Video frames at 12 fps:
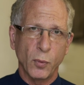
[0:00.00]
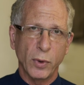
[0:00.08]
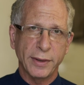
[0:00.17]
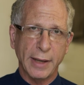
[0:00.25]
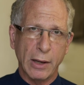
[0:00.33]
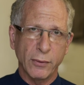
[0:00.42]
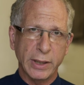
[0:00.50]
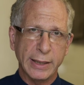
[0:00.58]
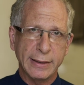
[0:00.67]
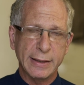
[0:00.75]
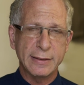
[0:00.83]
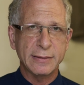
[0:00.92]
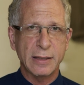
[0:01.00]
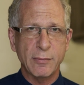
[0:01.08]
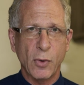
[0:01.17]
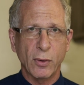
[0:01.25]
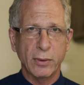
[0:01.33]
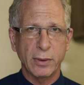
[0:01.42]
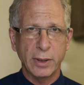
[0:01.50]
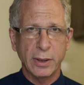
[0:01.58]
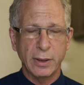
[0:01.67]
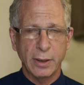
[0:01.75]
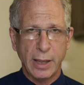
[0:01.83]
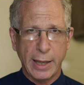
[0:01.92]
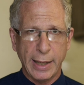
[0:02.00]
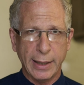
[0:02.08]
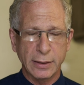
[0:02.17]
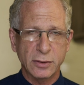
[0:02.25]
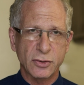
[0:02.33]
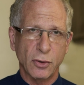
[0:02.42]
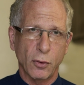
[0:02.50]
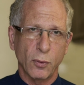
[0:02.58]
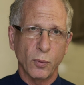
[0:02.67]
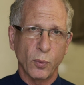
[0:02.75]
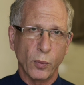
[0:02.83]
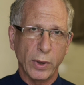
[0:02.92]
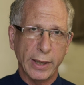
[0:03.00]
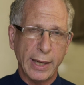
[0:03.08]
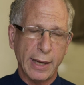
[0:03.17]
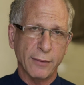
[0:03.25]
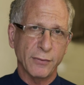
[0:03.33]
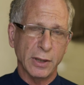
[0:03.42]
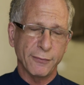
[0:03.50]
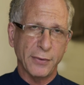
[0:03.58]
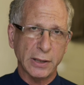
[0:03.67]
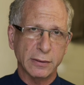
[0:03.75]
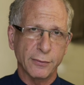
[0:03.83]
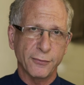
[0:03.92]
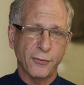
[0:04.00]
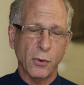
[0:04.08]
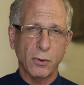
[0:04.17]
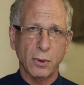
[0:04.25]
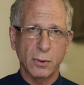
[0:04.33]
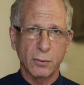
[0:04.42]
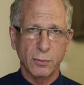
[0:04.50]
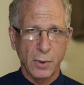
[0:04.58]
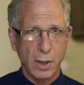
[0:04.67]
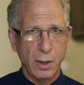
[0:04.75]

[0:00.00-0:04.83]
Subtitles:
without ETC mode, and so we have an effective focal